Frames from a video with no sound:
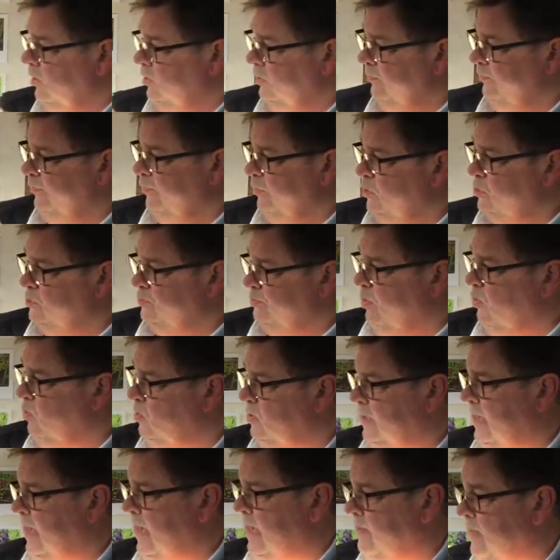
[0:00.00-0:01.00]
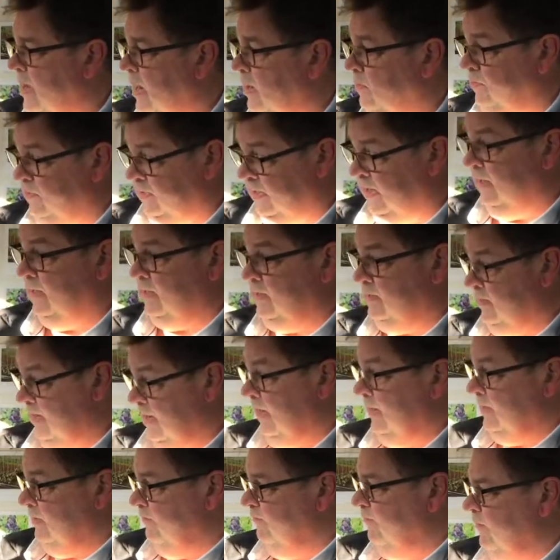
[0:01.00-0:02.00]
The first book came out that
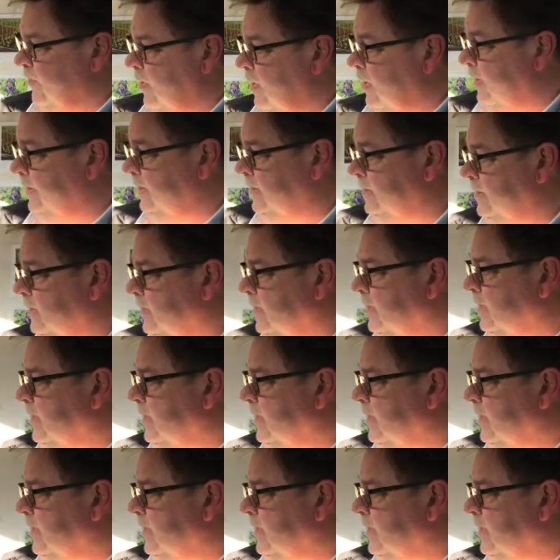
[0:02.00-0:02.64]
I can find